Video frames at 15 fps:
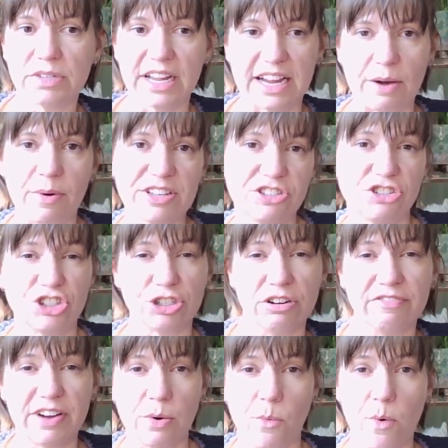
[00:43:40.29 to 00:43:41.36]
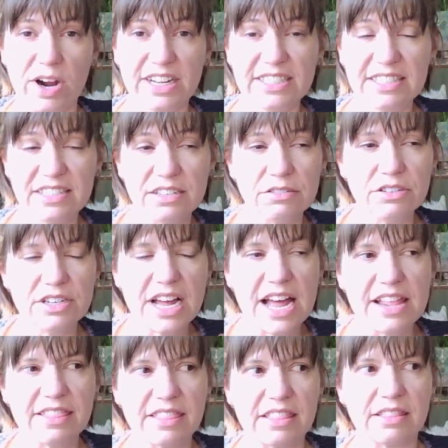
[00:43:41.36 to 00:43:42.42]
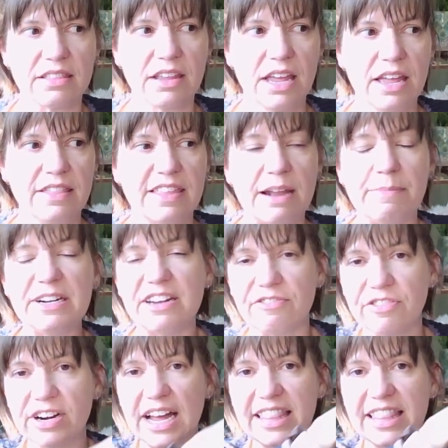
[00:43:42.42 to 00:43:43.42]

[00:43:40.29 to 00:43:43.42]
like I wasn't sure if I wanted still or not, that'd be different.